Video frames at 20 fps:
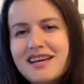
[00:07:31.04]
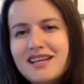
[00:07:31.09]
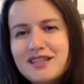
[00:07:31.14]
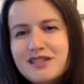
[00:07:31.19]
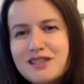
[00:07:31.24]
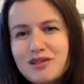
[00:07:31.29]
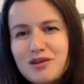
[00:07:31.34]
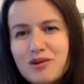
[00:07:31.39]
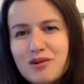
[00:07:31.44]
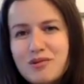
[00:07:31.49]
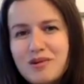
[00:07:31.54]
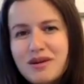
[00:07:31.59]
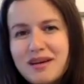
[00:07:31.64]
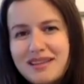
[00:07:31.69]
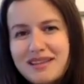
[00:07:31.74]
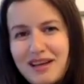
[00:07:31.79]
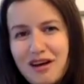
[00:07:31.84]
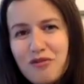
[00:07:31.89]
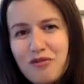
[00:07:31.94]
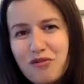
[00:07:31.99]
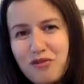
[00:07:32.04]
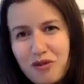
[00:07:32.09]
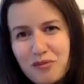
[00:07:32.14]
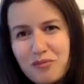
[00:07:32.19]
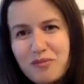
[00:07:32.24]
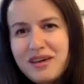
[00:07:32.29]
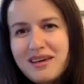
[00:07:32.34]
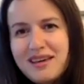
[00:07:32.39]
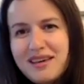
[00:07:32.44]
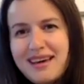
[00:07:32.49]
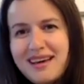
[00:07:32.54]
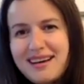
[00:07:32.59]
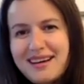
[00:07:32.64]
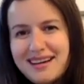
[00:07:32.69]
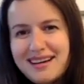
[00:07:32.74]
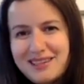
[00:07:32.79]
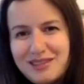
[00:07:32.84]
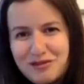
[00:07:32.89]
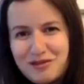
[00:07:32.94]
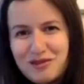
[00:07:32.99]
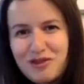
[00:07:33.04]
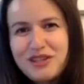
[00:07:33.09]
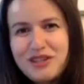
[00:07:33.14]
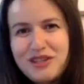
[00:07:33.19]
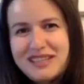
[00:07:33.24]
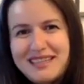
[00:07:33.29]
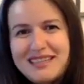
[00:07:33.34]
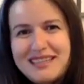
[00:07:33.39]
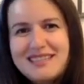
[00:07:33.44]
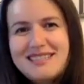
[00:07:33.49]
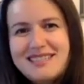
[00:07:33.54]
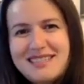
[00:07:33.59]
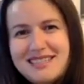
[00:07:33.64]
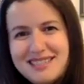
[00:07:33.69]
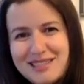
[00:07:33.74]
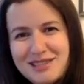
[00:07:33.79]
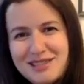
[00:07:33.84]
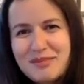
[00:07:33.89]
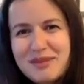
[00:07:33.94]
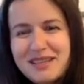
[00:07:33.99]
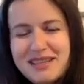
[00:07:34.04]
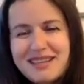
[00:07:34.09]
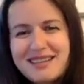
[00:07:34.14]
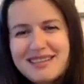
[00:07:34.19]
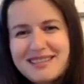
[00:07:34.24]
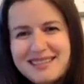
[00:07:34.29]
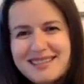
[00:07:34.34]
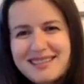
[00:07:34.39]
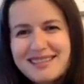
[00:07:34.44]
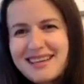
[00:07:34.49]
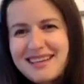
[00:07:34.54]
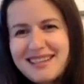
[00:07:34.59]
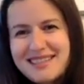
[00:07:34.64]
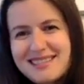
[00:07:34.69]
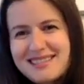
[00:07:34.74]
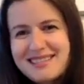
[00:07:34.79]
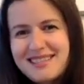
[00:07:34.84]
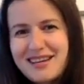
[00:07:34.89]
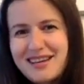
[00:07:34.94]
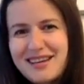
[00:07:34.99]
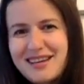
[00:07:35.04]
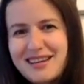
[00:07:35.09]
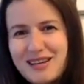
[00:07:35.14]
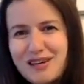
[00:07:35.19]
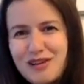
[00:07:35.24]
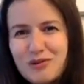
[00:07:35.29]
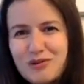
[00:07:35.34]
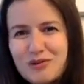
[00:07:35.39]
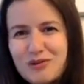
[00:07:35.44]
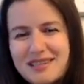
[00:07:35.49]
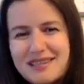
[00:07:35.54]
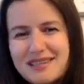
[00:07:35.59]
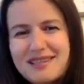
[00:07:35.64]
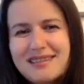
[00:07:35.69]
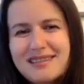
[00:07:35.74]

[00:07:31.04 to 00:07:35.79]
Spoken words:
So now for me, kind of going and listing in Sweden is a nice closure.